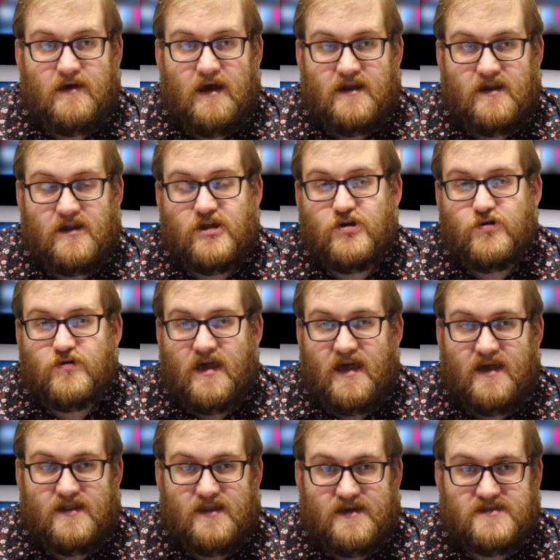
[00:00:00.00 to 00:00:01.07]
in the
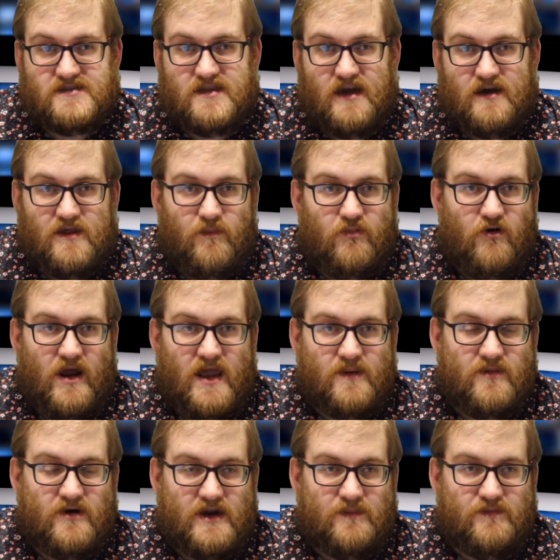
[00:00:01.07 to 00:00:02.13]
UK, at least, they are the
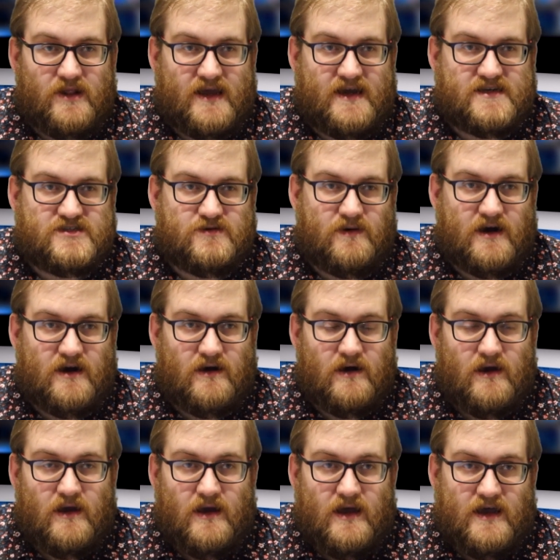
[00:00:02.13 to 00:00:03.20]
primary place where
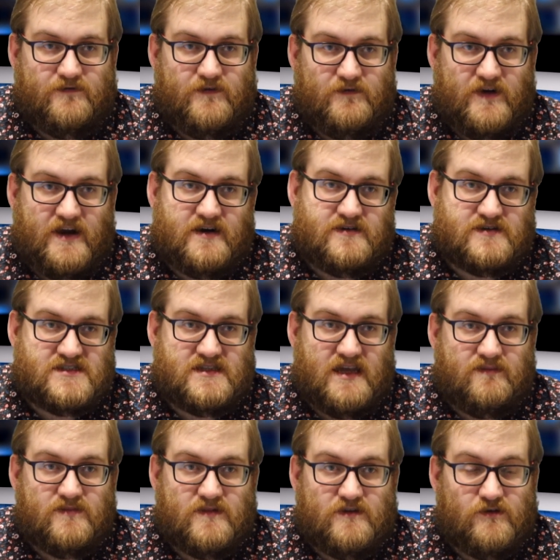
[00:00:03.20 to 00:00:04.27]
if a vehicle's
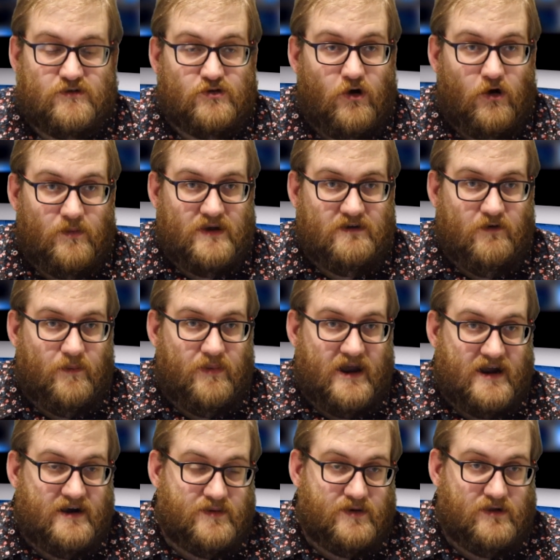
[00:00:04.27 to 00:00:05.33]
deemed to not be
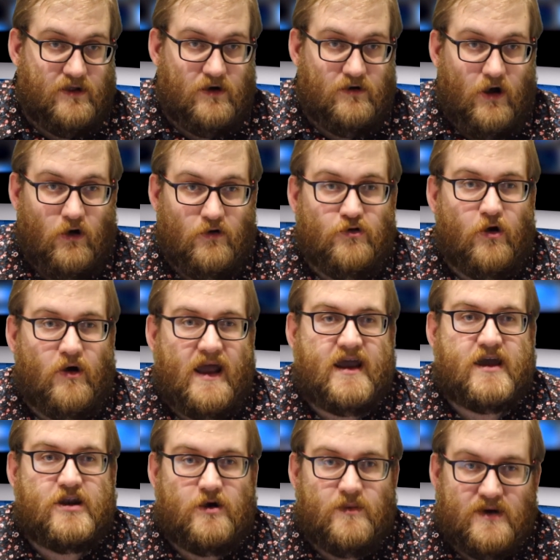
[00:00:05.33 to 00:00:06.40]
repairable or not
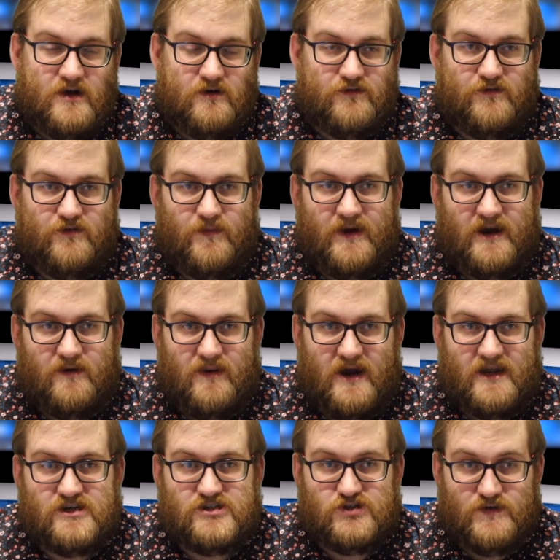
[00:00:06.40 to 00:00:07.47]
economical to repair by
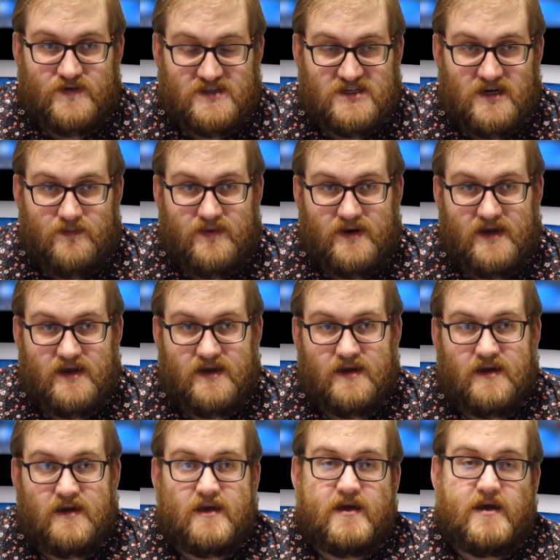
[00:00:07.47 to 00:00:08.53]
an insurance company,
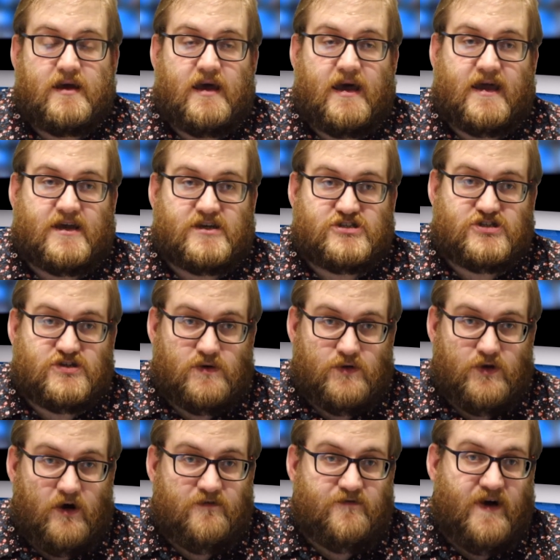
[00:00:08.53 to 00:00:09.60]
it gets
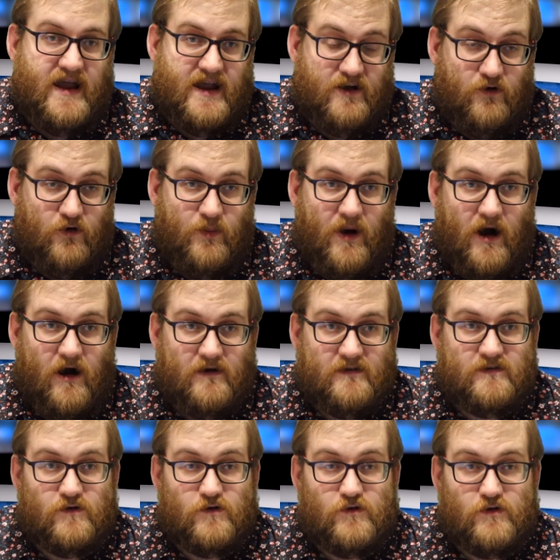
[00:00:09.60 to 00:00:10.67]
sold off via
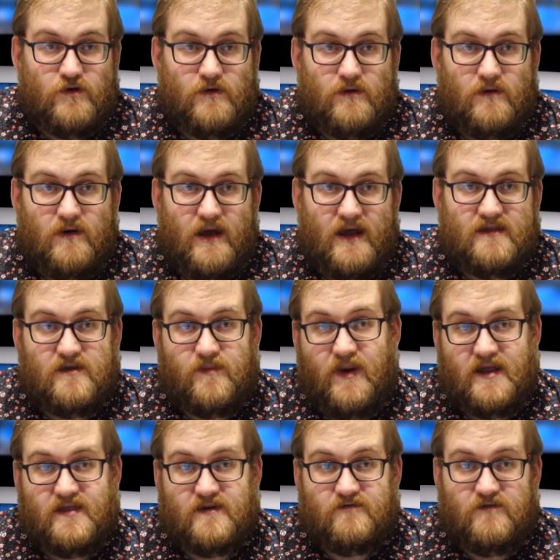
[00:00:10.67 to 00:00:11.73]
COPART to
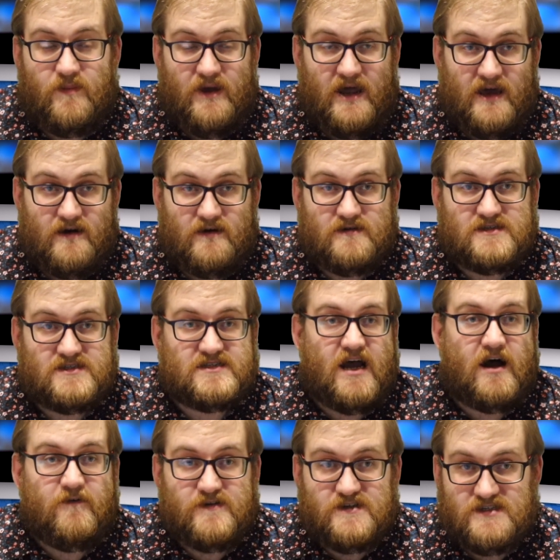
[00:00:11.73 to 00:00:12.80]
independent repairers,
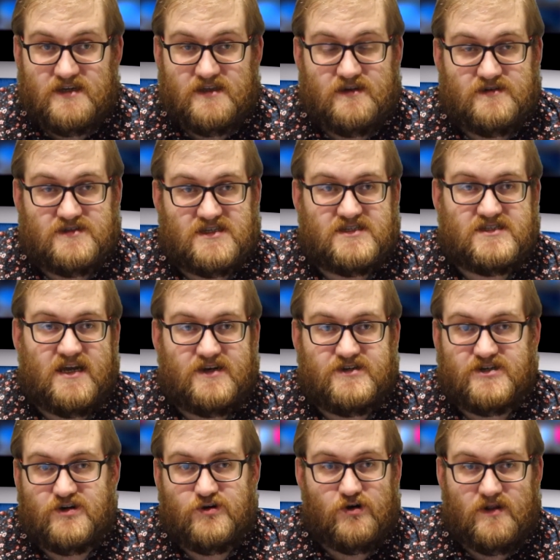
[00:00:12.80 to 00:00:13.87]
salvage dealers,
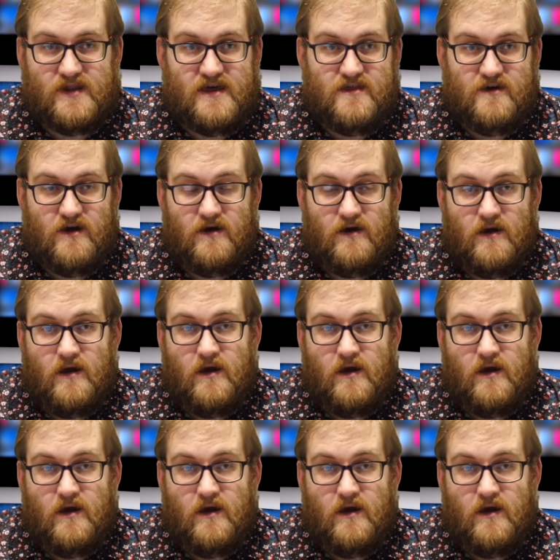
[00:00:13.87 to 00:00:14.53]
etc., who will either